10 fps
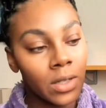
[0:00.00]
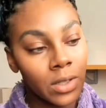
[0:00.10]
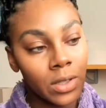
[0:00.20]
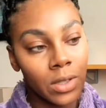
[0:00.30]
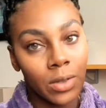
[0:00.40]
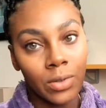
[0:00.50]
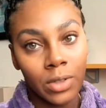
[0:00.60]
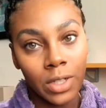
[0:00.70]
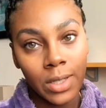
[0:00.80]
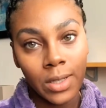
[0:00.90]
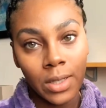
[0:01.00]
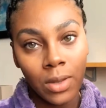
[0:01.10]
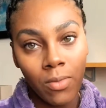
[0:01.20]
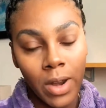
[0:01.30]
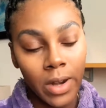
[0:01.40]
So just
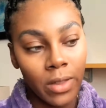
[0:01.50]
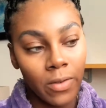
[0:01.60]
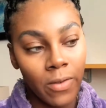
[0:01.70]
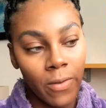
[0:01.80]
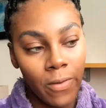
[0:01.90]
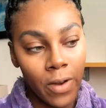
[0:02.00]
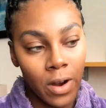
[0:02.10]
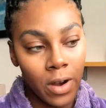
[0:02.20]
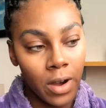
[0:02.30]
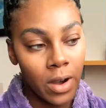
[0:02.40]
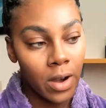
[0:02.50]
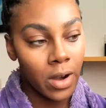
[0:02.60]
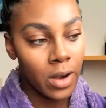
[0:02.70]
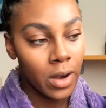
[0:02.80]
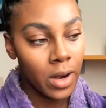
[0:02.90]
the one in the far
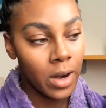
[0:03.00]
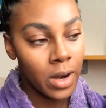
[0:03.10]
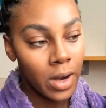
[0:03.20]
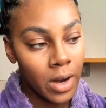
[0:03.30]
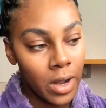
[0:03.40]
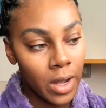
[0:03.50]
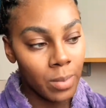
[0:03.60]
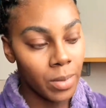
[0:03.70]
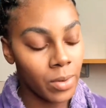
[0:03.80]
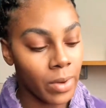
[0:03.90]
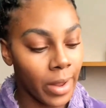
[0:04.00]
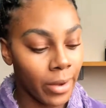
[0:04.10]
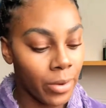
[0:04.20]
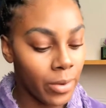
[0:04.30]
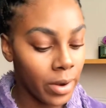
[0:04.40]
upper
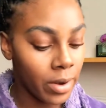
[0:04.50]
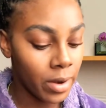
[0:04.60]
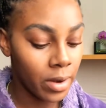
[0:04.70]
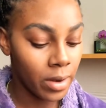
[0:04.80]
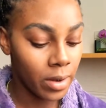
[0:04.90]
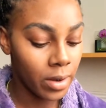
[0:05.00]
right corner.